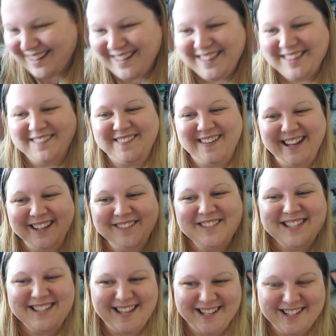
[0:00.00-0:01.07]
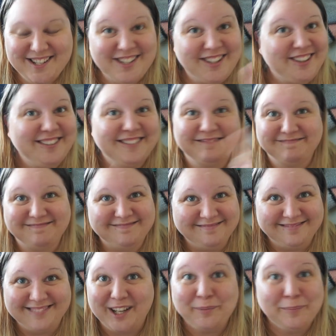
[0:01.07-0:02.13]
The Well of Ascension,
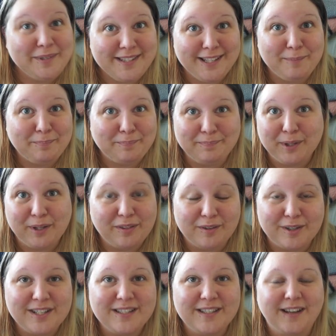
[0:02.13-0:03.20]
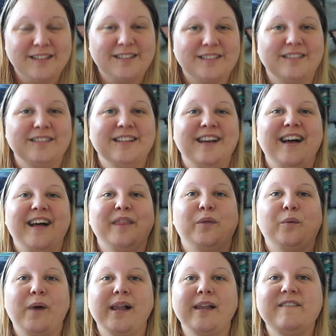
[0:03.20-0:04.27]
almost said book three's title, The
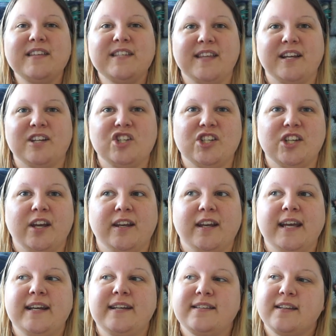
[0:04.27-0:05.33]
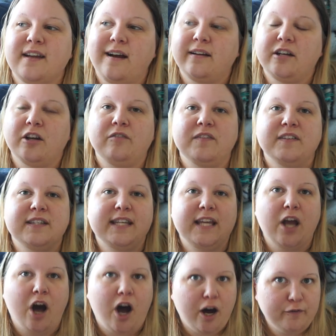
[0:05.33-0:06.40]
Well of Ascension is kind of the
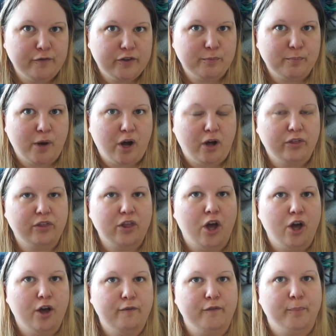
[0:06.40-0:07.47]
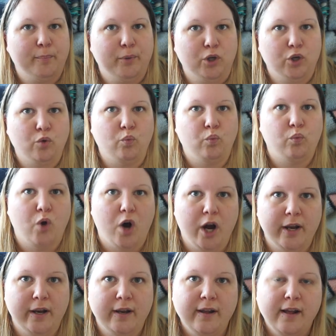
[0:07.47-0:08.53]
aftermath of book
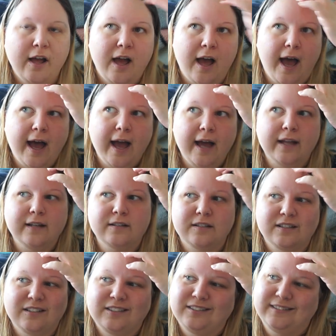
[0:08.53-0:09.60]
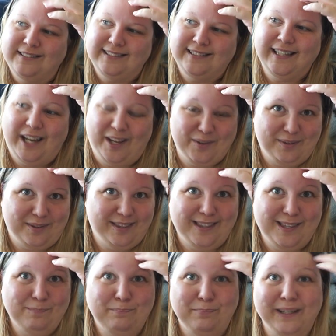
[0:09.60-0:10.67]
one and, you know,
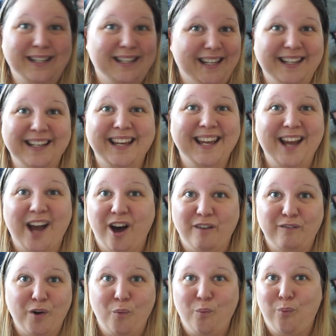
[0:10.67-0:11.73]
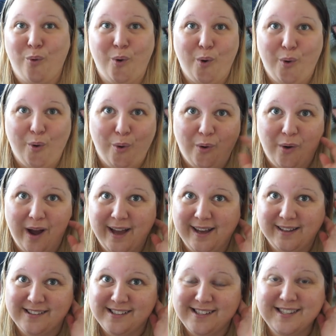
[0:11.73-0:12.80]
the beginning of a war
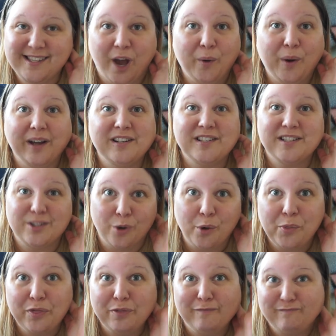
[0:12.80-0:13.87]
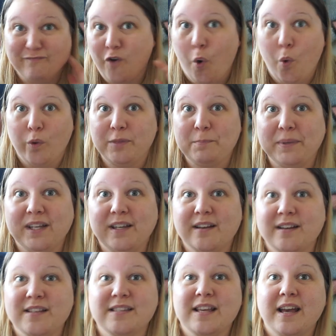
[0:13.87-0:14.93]
and so on and so forth,
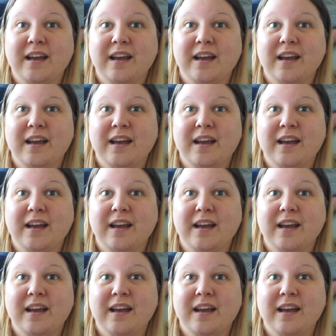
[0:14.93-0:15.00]
because